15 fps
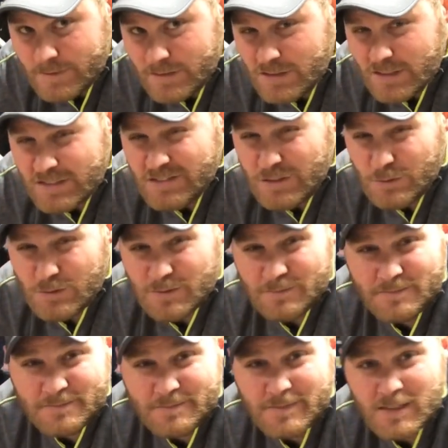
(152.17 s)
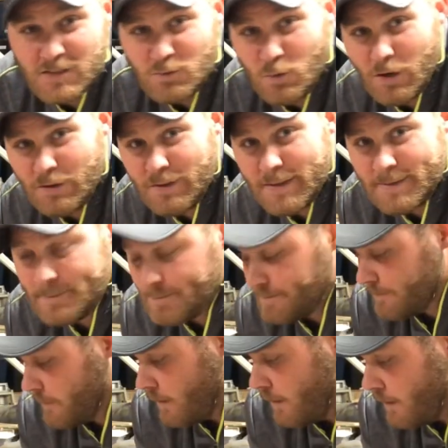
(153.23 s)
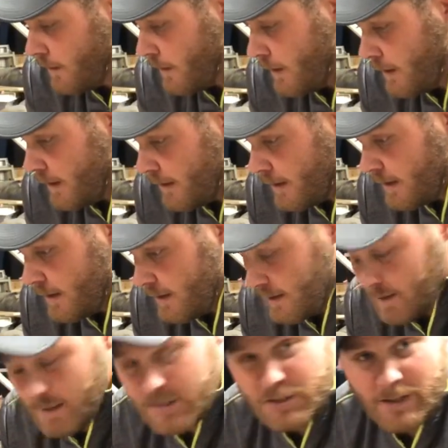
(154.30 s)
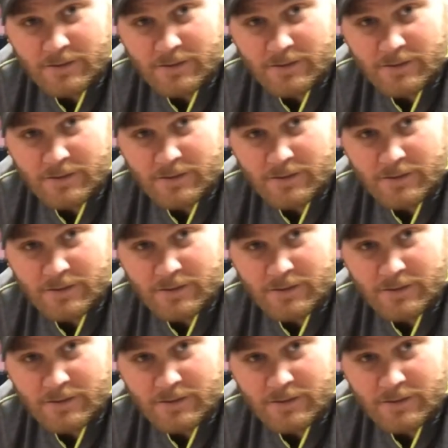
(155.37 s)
Just use it. It's worth it. Unless